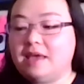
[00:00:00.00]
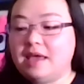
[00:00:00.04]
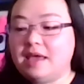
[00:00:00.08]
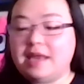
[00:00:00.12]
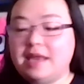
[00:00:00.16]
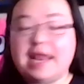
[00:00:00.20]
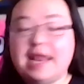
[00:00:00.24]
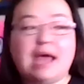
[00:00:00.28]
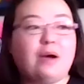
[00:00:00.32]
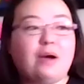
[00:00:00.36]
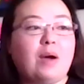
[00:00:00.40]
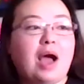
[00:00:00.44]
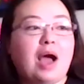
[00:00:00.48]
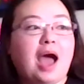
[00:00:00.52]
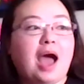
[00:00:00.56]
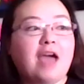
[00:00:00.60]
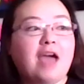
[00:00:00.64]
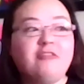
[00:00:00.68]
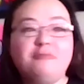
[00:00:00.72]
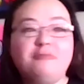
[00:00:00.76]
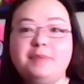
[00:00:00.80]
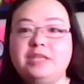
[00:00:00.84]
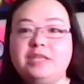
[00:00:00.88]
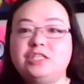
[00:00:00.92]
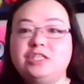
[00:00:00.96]
Now,
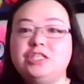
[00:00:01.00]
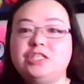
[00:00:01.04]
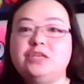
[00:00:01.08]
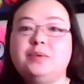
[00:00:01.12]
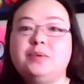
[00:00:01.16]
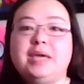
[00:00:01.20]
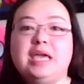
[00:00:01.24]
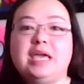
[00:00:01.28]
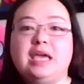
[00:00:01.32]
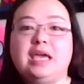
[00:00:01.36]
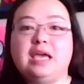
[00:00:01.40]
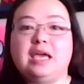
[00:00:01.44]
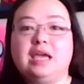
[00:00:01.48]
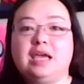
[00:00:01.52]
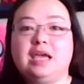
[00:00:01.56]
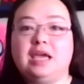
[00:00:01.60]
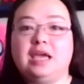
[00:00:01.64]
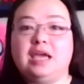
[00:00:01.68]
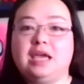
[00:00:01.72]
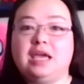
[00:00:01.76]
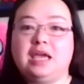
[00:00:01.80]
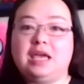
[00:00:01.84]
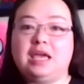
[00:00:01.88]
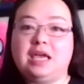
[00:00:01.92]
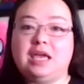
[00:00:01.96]
I've been doing
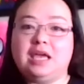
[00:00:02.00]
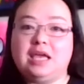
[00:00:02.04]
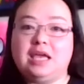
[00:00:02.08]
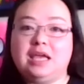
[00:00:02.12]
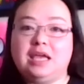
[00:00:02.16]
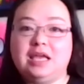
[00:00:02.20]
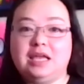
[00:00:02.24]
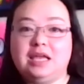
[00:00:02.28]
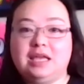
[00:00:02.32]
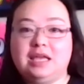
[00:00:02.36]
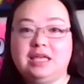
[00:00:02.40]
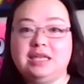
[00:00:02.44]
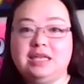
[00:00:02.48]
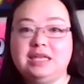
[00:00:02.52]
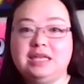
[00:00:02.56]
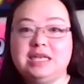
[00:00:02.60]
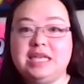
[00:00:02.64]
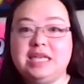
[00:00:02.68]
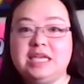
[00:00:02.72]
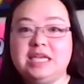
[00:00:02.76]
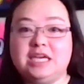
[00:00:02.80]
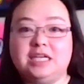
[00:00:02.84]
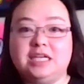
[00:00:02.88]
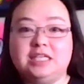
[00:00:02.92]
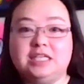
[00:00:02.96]

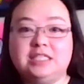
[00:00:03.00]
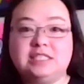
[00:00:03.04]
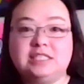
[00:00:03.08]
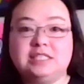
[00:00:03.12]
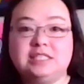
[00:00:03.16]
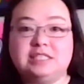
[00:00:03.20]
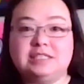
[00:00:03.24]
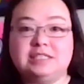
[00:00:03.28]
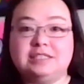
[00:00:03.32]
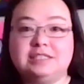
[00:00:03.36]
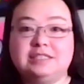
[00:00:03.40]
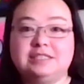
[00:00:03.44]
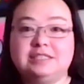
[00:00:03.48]
neons,